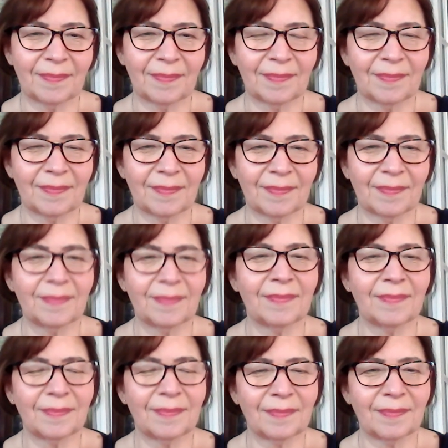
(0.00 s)

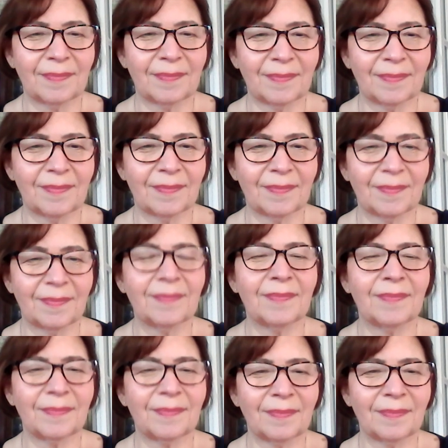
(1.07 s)

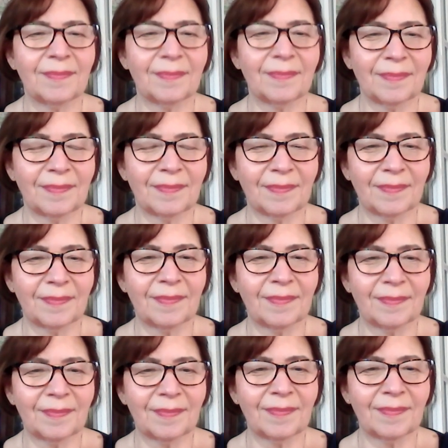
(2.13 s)

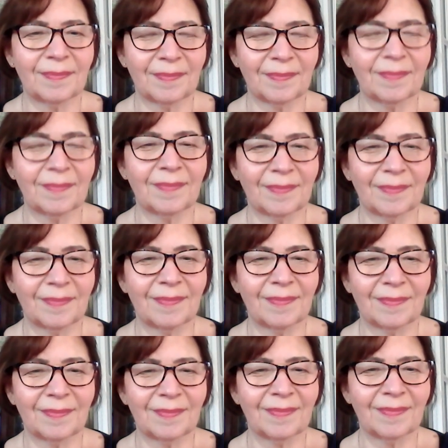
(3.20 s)

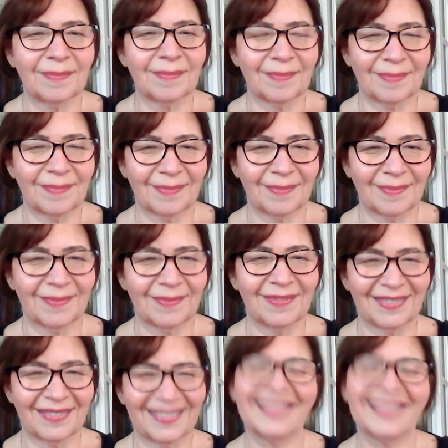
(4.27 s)

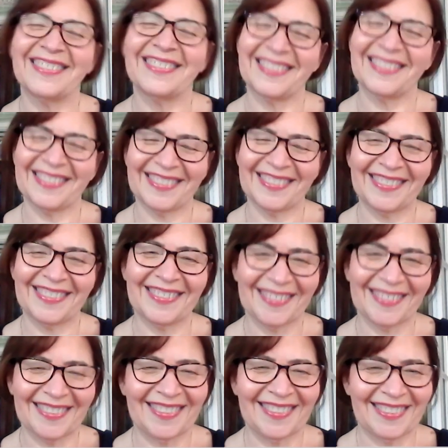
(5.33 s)

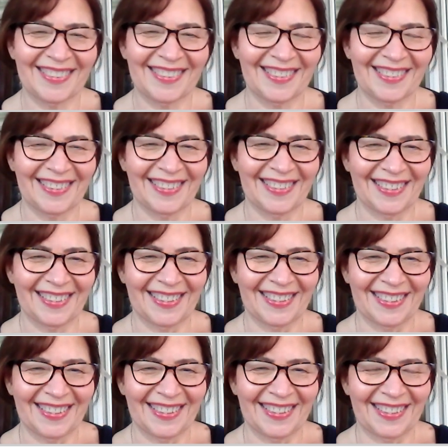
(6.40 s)

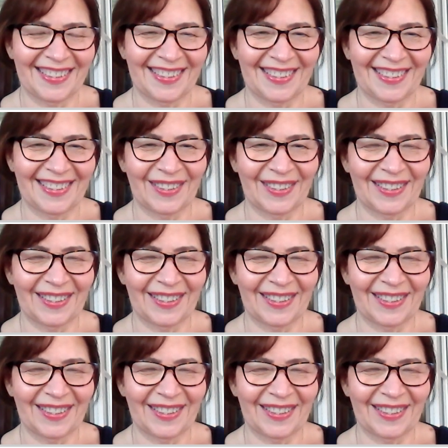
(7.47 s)
The person shown says nothing.